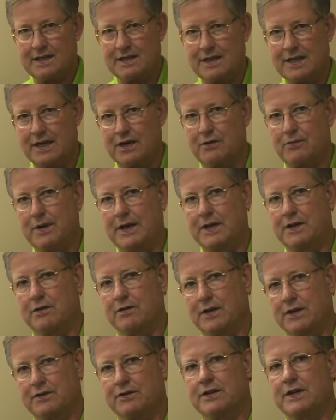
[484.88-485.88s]
little
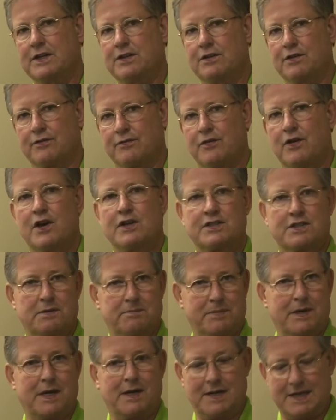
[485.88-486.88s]
aerator underneath your
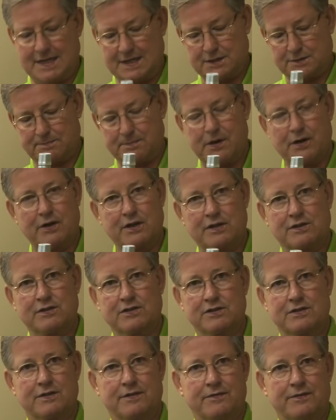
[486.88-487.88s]
faucet probably has
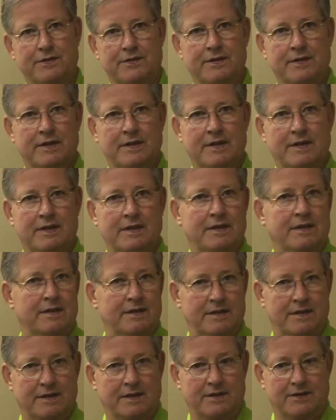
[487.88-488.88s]
particles
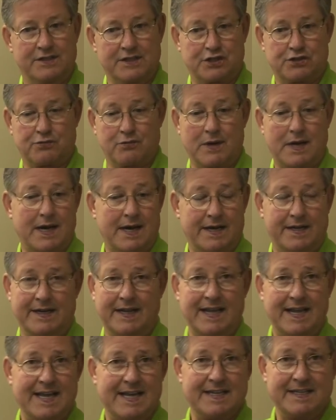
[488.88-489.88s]
of this rod
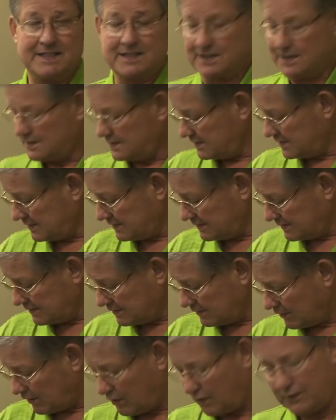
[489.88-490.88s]
and
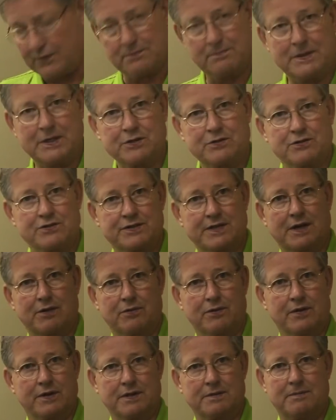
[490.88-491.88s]
all the minerals that
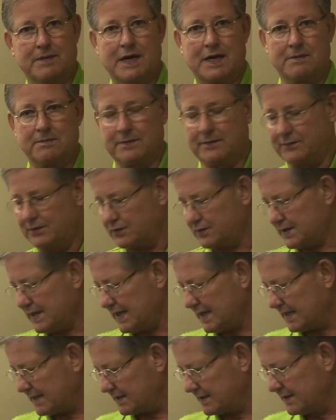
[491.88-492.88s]
were in the bottom of your
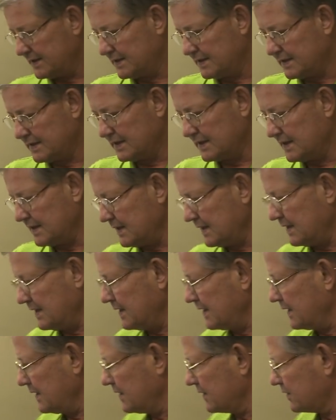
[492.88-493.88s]
tank.
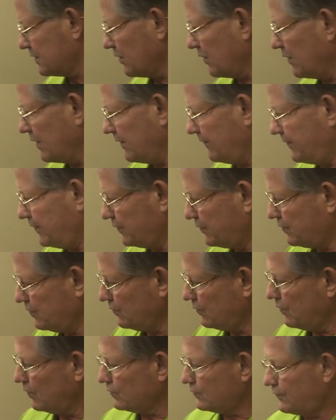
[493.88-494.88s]
So if you
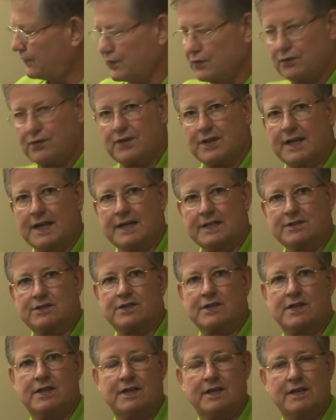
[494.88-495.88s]
do those few
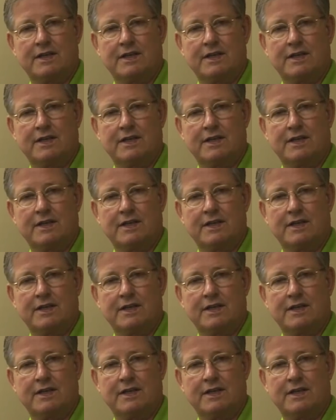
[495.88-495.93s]
things,